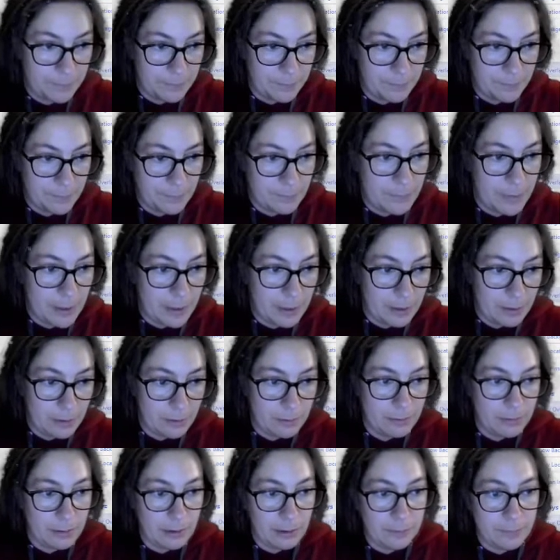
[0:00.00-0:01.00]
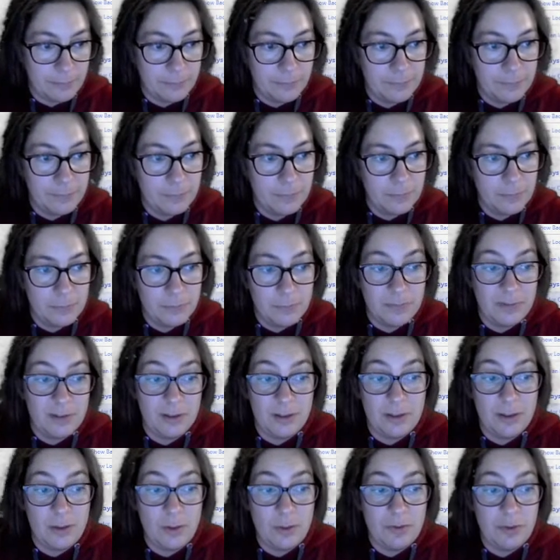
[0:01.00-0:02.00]
Main, yeah.
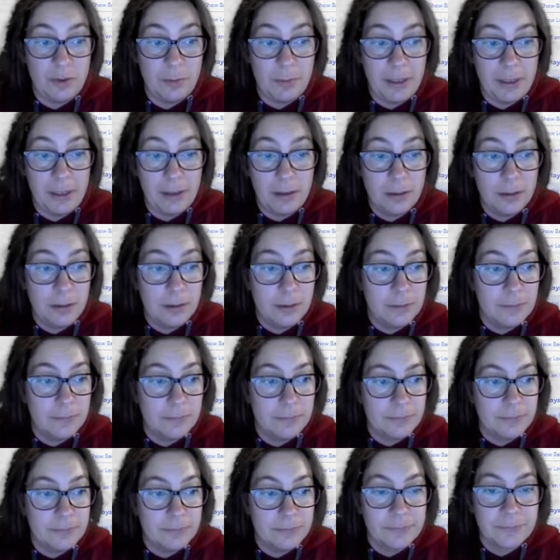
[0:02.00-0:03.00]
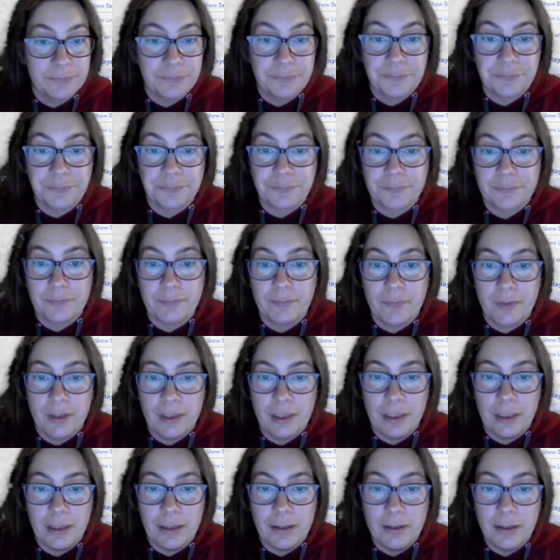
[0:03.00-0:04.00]
Let's go for main.
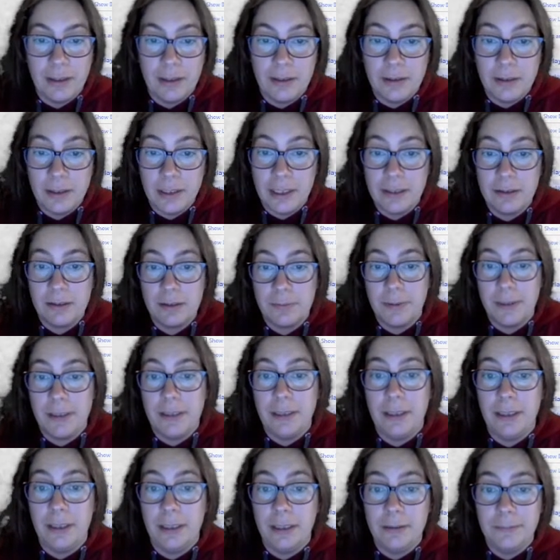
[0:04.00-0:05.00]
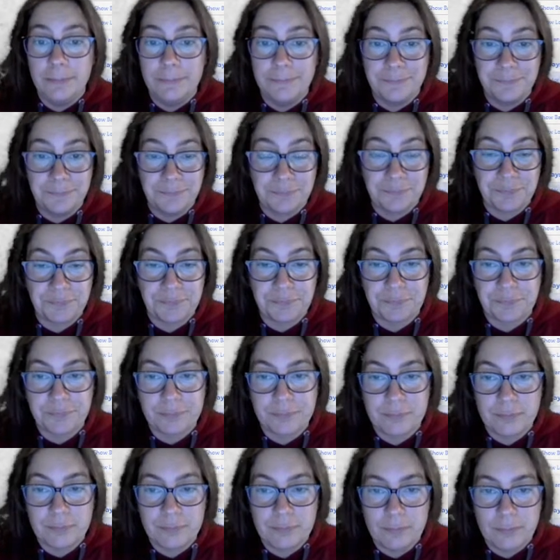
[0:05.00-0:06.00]
And then the next bit here.
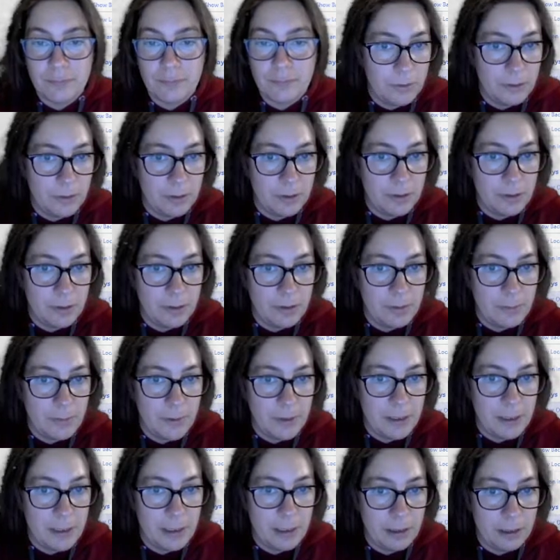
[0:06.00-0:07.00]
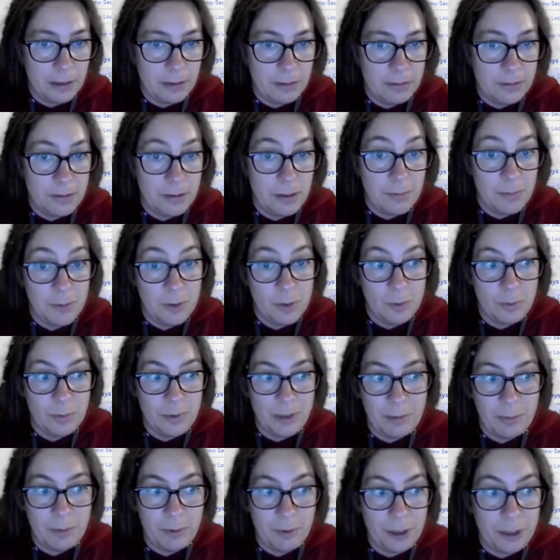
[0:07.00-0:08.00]
This bit here seems to be
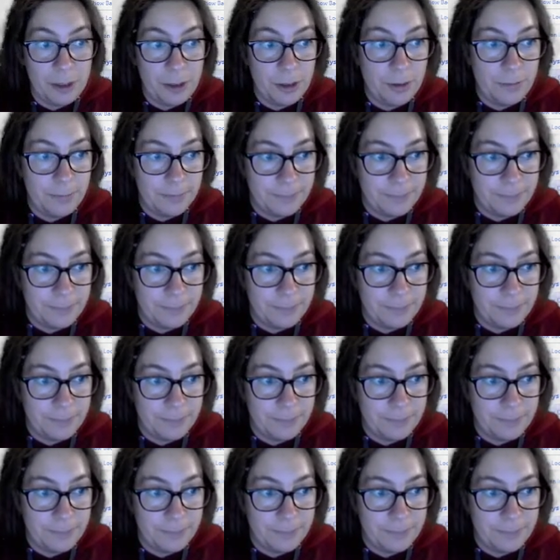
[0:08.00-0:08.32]
a bridge.